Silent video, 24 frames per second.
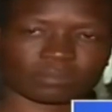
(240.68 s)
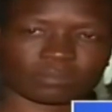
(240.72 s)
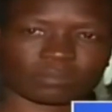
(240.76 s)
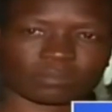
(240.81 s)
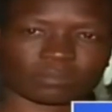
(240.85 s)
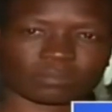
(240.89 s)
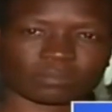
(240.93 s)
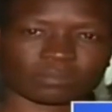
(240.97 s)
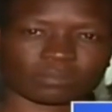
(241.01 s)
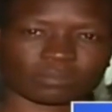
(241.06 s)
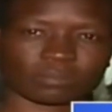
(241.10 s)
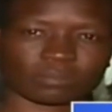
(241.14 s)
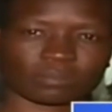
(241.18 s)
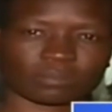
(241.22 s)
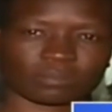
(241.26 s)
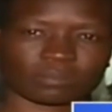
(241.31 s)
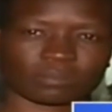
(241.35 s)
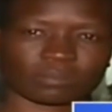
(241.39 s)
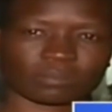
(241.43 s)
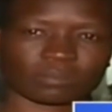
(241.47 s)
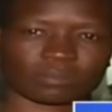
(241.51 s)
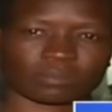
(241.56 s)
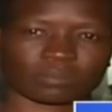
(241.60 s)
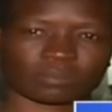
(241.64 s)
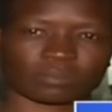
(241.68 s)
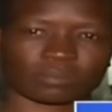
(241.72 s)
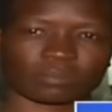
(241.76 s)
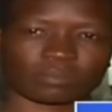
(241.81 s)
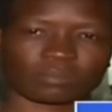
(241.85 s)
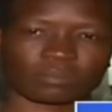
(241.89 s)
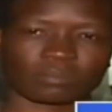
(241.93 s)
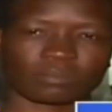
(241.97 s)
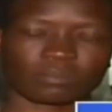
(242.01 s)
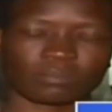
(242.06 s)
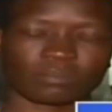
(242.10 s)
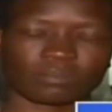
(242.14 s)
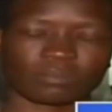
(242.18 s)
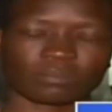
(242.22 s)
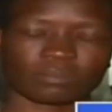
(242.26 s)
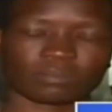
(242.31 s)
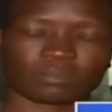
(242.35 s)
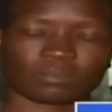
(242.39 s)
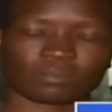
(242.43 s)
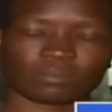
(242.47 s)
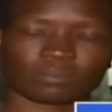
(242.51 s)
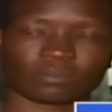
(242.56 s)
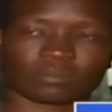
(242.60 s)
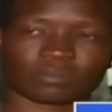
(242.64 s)

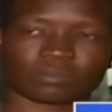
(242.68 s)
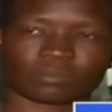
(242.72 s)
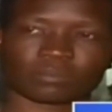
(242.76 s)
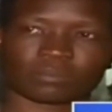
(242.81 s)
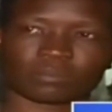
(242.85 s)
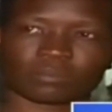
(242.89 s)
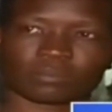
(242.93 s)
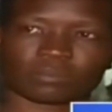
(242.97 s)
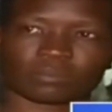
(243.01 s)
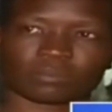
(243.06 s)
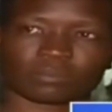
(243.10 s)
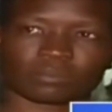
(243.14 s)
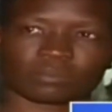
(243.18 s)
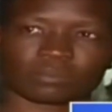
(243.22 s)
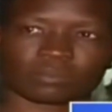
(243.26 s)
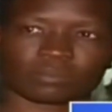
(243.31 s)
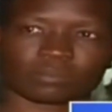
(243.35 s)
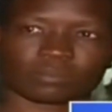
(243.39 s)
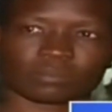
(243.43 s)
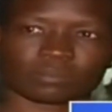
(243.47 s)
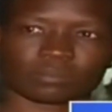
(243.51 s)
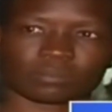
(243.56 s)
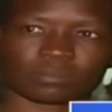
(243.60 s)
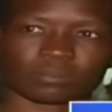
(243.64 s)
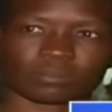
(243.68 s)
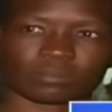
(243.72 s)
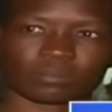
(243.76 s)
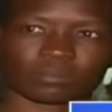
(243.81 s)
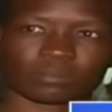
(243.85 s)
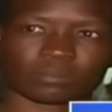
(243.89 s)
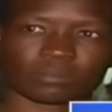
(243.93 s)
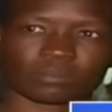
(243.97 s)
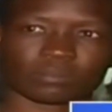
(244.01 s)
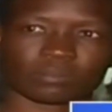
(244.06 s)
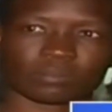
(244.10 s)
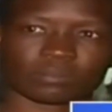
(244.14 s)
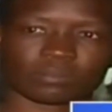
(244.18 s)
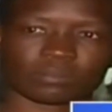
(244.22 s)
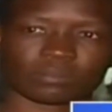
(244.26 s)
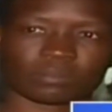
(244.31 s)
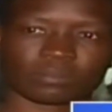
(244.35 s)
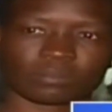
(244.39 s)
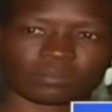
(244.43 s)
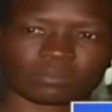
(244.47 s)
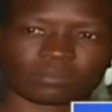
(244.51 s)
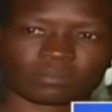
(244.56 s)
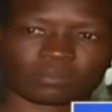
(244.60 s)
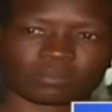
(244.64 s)

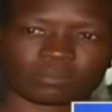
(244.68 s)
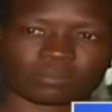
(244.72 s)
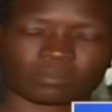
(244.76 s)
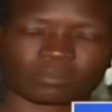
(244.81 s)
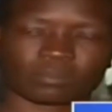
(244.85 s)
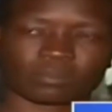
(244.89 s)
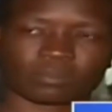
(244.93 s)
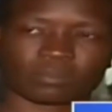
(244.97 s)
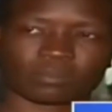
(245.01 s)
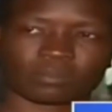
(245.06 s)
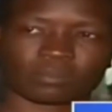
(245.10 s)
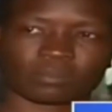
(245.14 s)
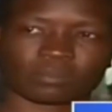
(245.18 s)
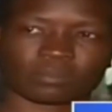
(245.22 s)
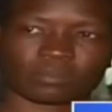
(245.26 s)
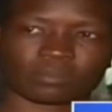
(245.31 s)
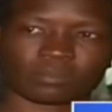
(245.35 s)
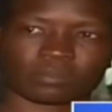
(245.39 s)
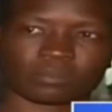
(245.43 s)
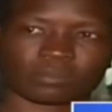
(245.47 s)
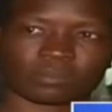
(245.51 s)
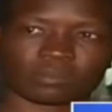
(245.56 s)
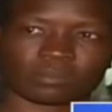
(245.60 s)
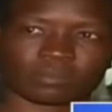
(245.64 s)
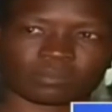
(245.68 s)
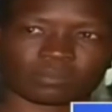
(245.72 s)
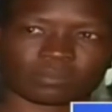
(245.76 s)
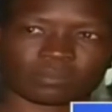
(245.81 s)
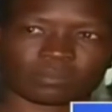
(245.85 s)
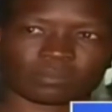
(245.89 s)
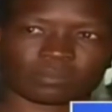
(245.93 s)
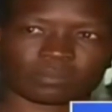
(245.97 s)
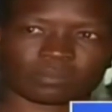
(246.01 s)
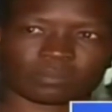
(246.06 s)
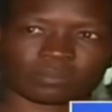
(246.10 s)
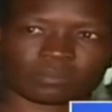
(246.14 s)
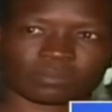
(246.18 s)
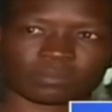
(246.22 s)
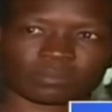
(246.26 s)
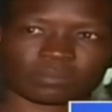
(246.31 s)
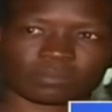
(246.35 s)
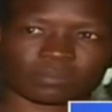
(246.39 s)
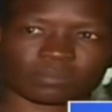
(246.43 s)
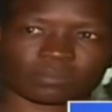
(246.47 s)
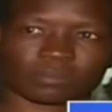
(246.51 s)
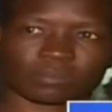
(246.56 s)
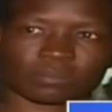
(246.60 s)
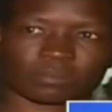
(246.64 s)

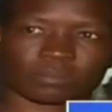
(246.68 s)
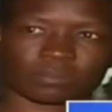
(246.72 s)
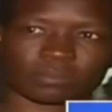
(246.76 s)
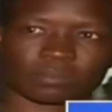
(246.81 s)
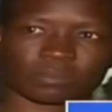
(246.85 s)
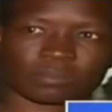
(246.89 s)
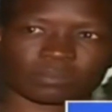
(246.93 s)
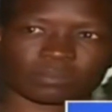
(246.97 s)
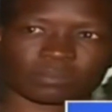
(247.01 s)
[no speech]